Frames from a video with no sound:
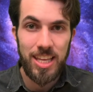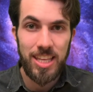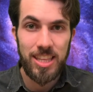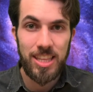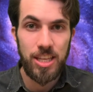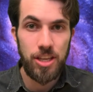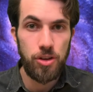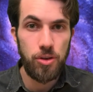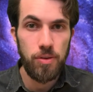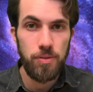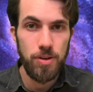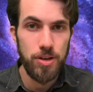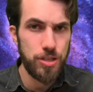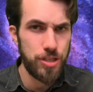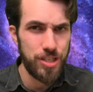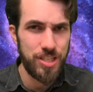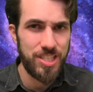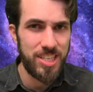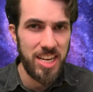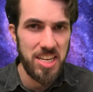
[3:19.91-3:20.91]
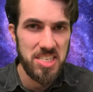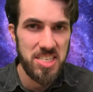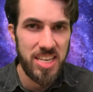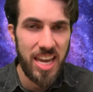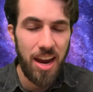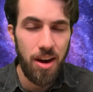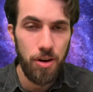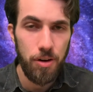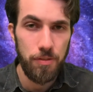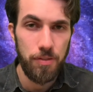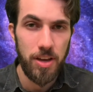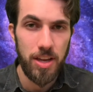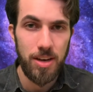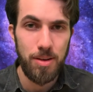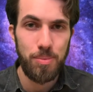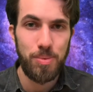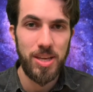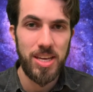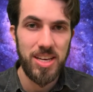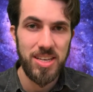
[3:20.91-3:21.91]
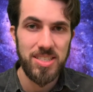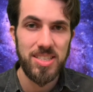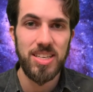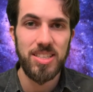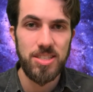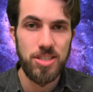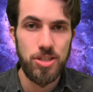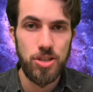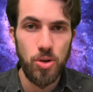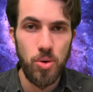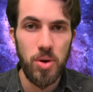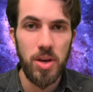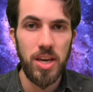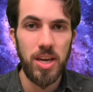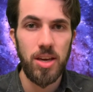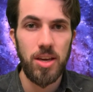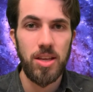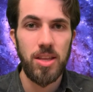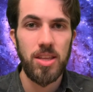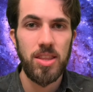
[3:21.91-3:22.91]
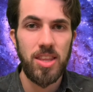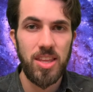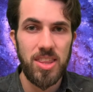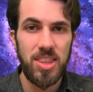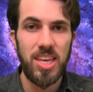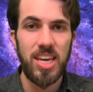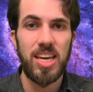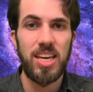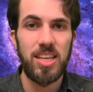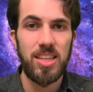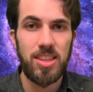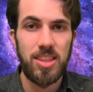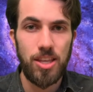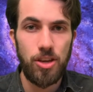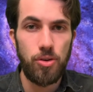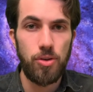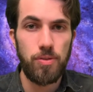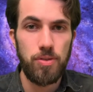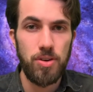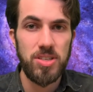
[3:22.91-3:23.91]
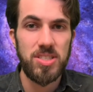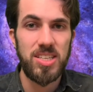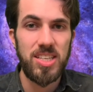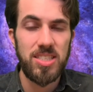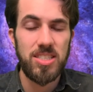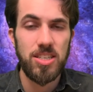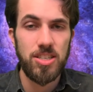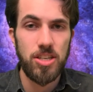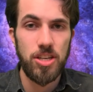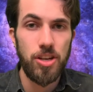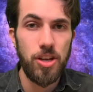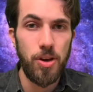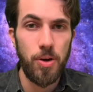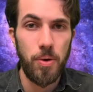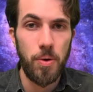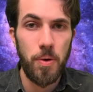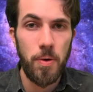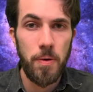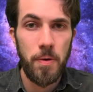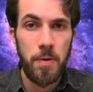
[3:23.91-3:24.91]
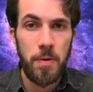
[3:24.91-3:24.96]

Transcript: The universe just takes care of it because it's doing the thing the universe needs it to do.